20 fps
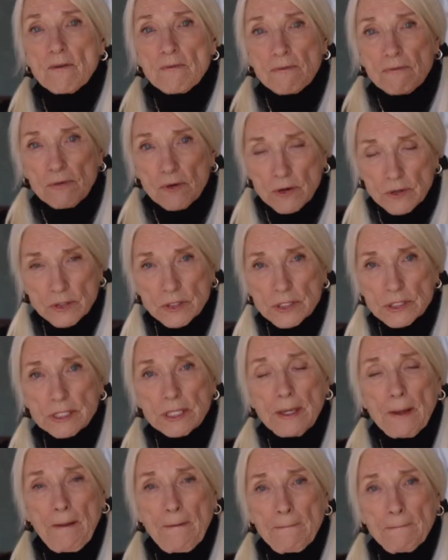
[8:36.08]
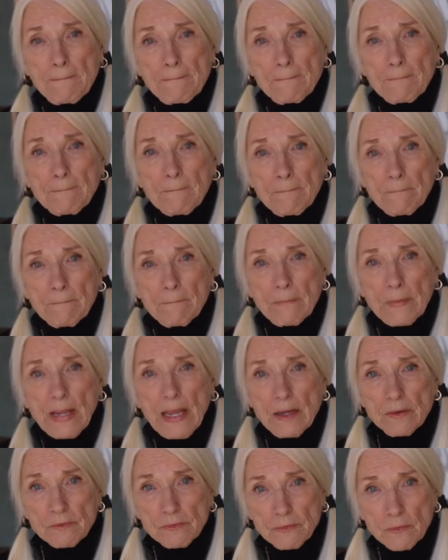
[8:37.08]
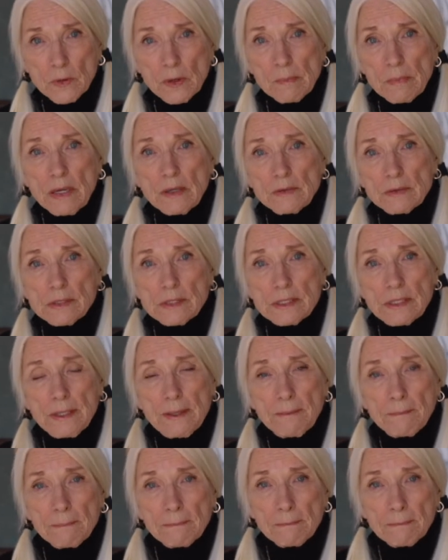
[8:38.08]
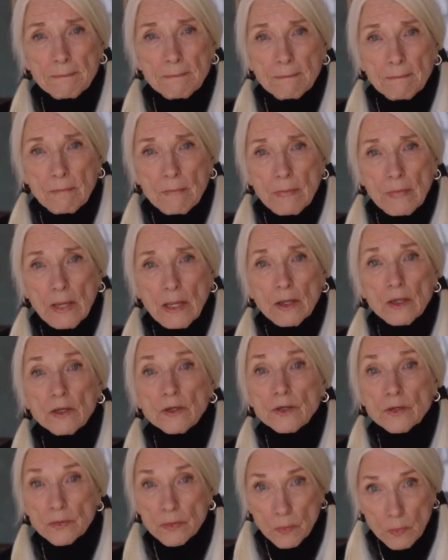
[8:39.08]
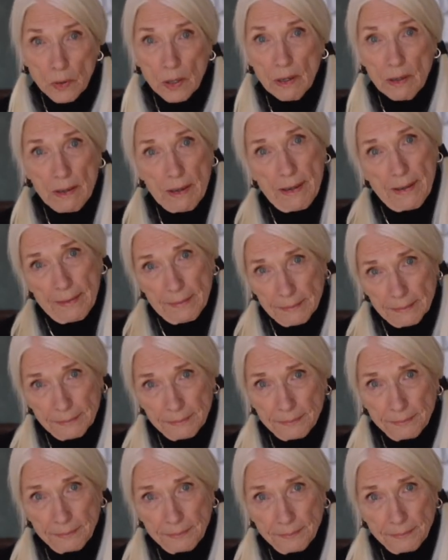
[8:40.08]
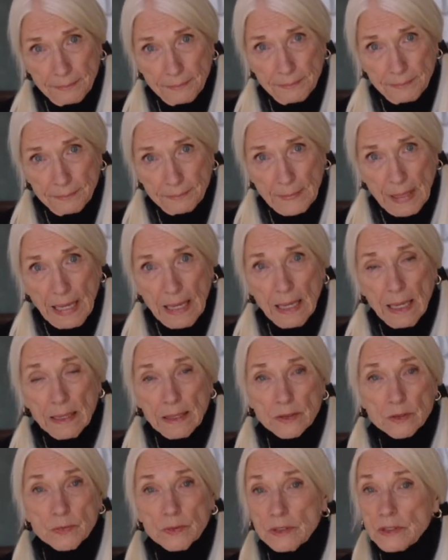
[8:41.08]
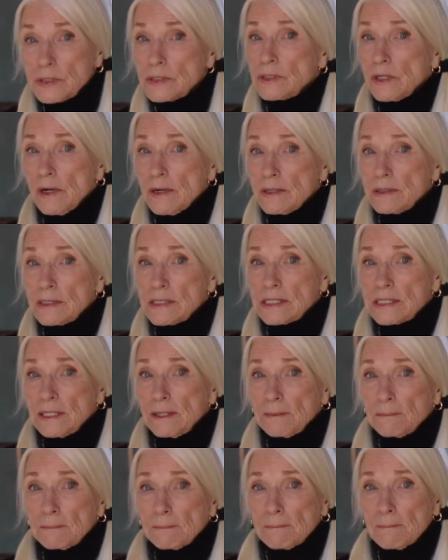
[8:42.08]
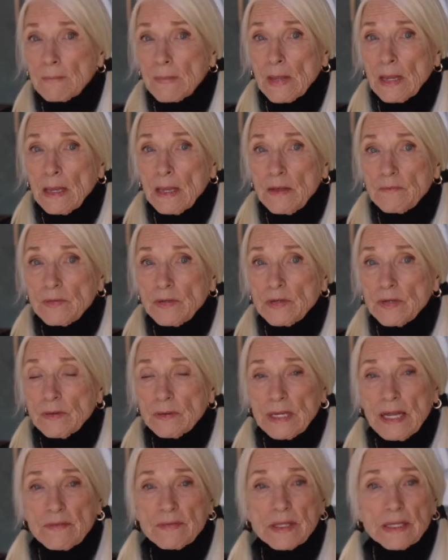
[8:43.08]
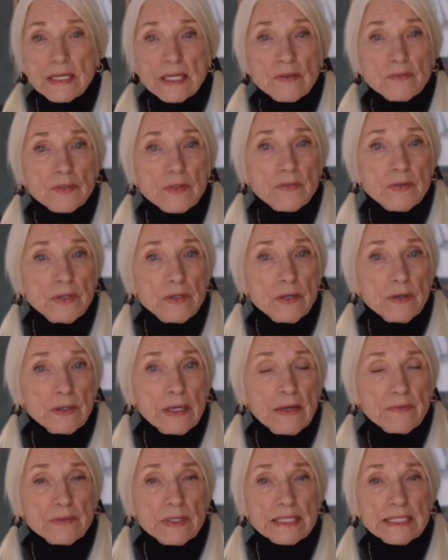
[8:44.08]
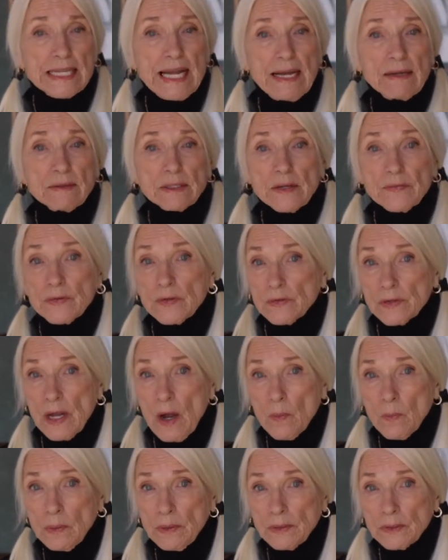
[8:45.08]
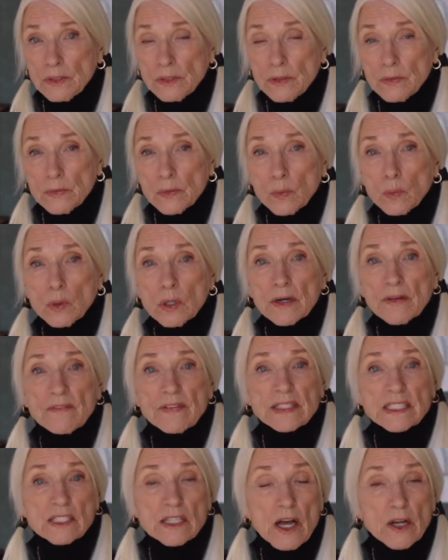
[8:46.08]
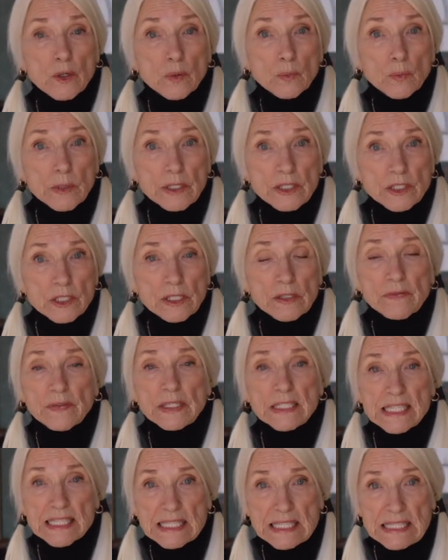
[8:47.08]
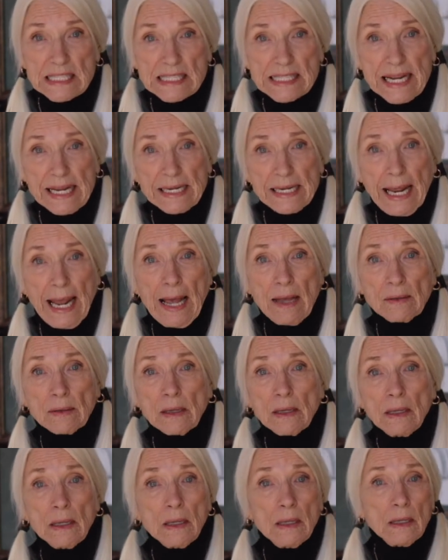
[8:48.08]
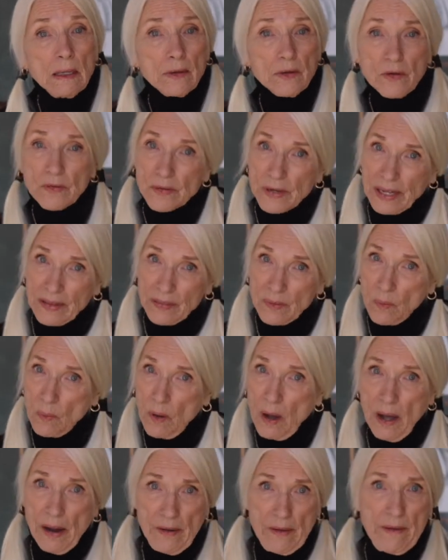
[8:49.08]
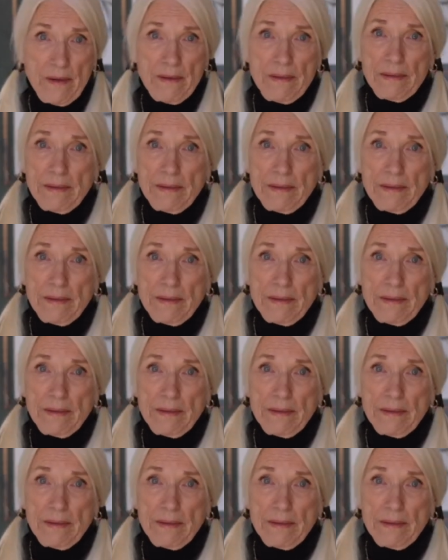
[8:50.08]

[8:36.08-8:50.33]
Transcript: First and foremost, you do the work. That's where it starts. If you don't have the gift, if you don't have the talent, if you're not willing to do the work, if it's not original, if it doesn't stand out, you're dead in the water.